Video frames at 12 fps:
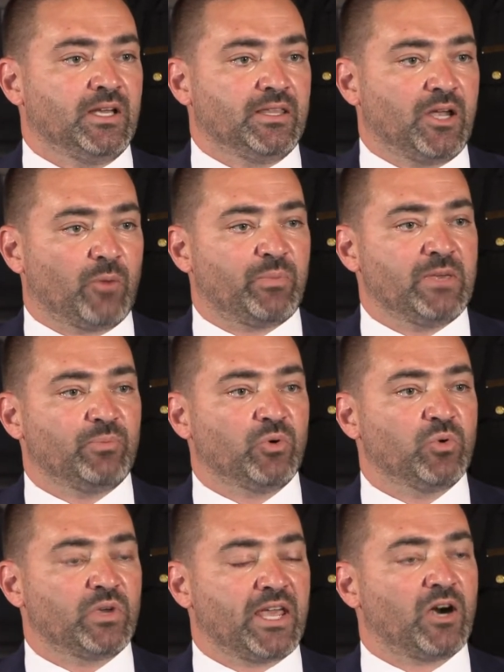They are people
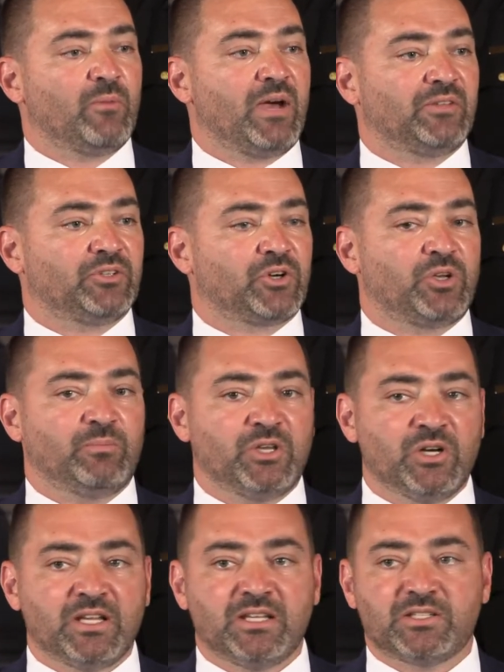who care about their
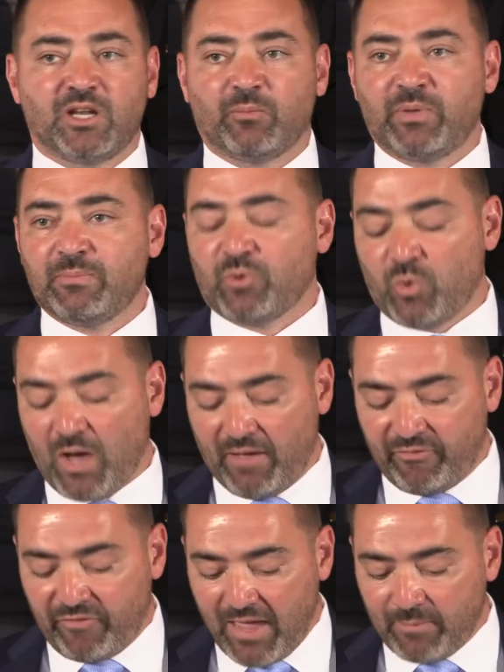communities. They are people who have
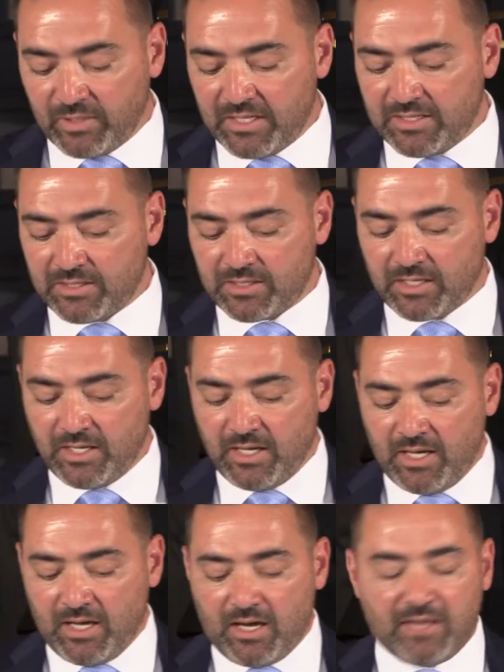families.
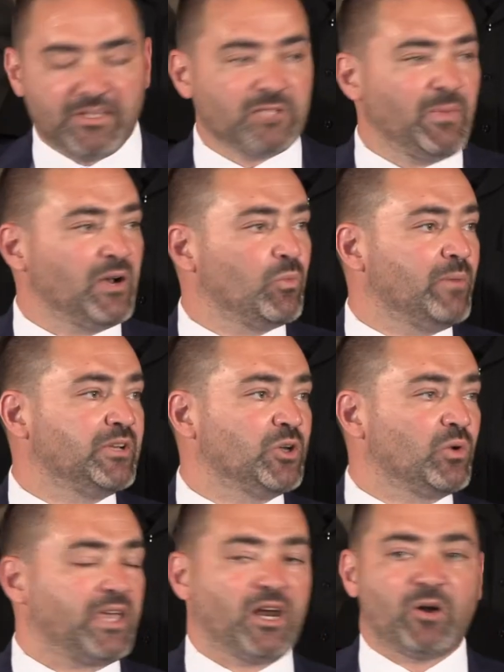These men and women
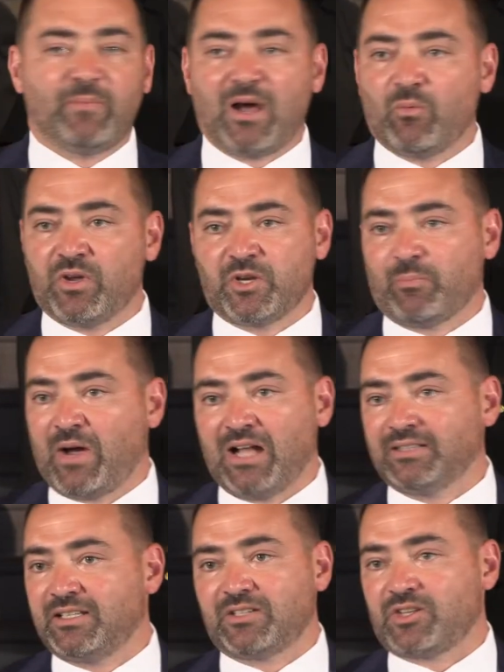don't care about what your
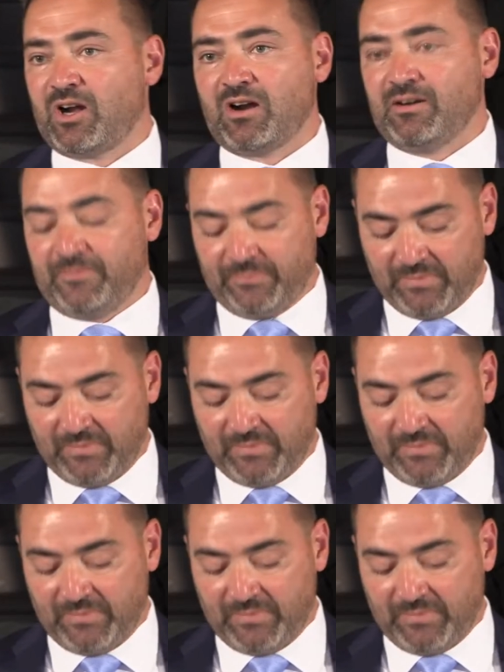politics are.